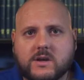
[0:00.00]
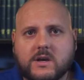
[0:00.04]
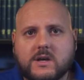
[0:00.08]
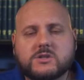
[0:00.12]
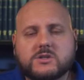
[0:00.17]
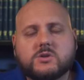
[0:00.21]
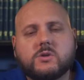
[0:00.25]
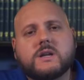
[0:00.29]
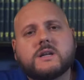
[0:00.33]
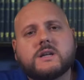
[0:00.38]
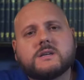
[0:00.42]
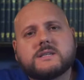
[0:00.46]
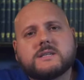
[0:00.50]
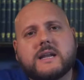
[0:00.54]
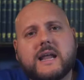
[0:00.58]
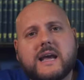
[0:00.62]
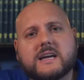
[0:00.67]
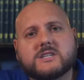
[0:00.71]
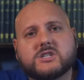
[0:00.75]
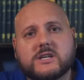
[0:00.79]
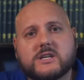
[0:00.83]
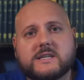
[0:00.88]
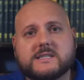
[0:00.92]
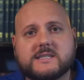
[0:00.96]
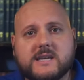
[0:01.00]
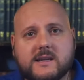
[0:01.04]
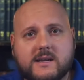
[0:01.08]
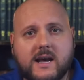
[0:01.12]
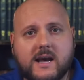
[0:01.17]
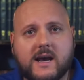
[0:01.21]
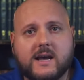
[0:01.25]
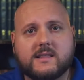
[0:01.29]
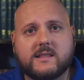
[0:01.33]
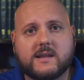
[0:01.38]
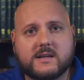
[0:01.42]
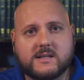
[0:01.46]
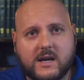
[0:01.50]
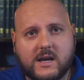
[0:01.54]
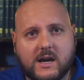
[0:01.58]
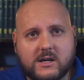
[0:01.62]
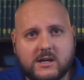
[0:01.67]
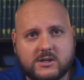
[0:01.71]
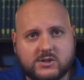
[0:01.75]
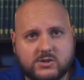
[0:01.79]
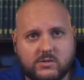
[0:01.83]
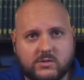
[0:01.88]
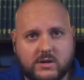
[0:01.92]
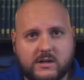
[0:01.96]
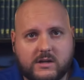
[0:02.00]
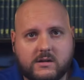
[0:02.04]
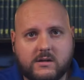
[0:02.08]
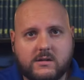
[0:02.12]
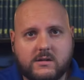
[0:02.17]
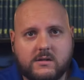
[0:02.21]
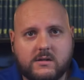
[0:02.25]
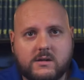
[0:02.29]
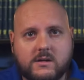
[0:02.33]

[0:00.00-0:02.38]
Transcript: So he doesn't actually deny the doctrine,